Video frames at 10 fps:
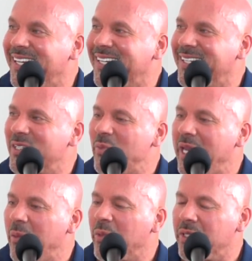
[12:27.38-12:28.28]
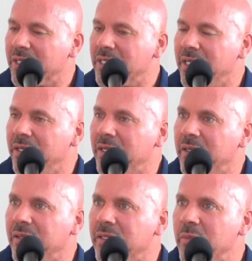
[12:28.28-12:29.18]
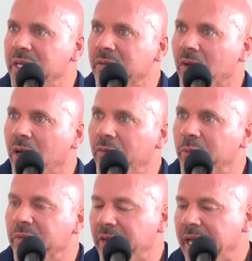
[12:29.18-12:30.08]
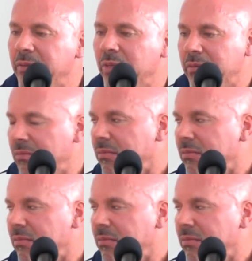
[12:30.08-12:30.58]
to be able to continue to be involved, to provide what,